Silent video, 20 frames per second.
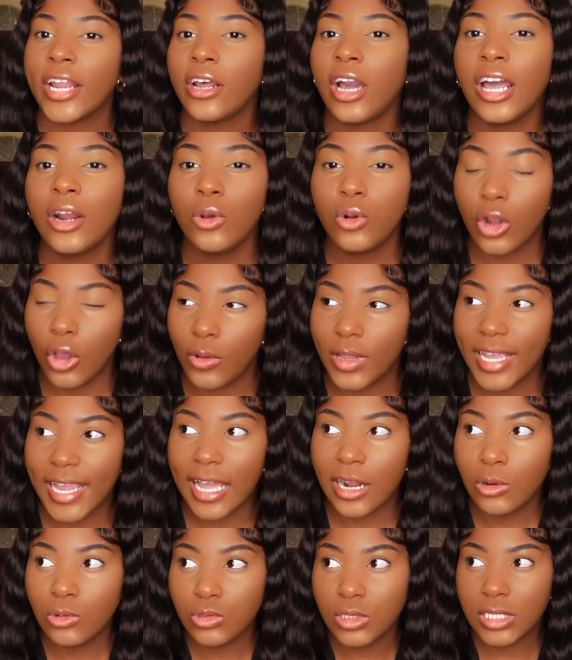don't I don't know like
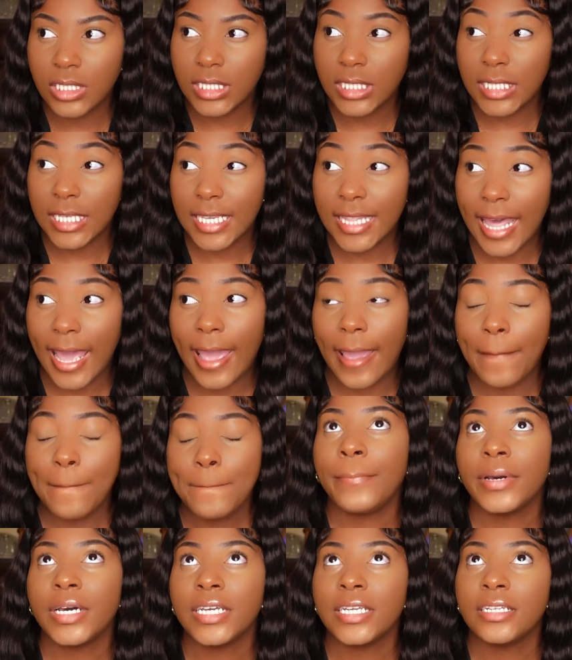i don't see that
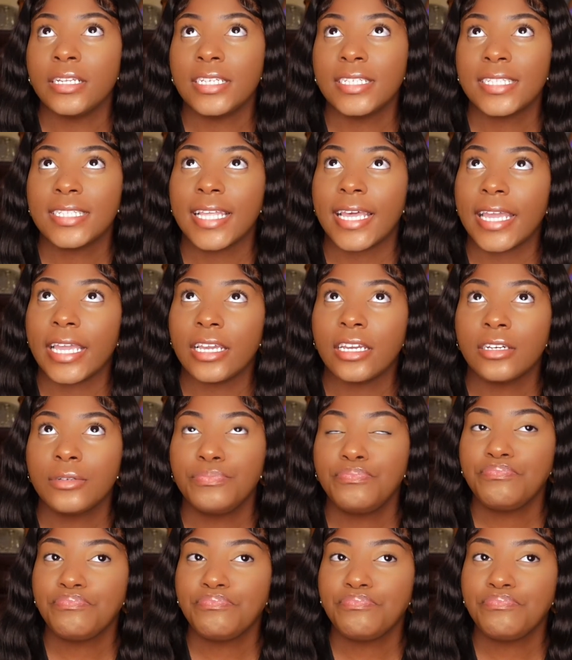but it's like